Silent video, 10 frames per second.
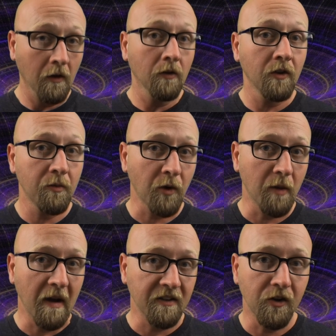So let's bring it
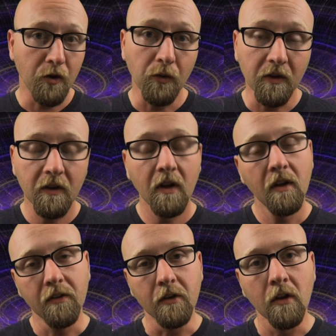back to Newton.
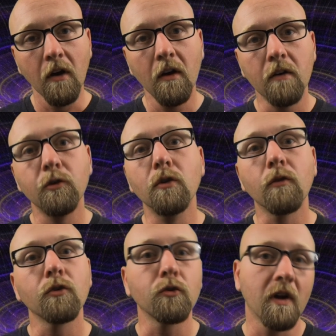The law of
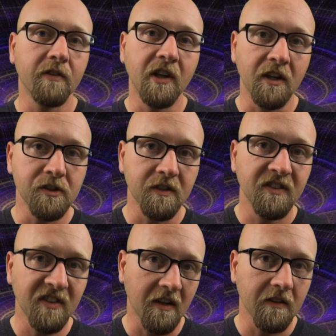universal gravitation
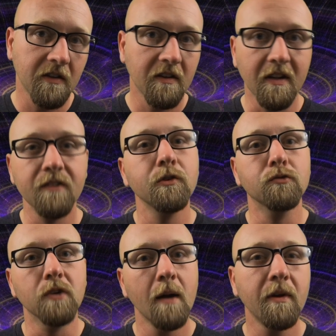says that if you
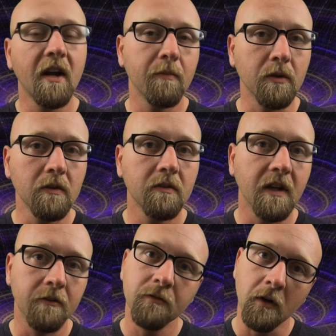drop an apple,
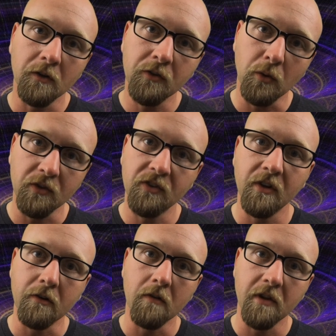it falls towards the
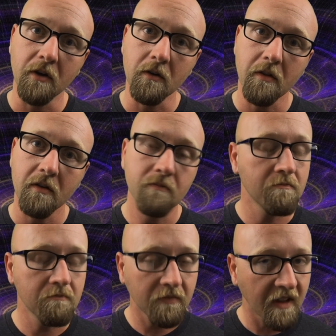center of the earth.
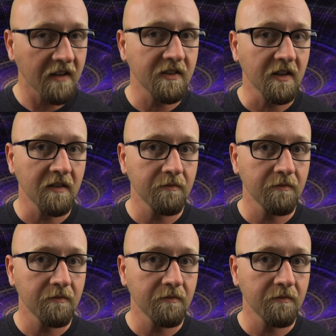That's it.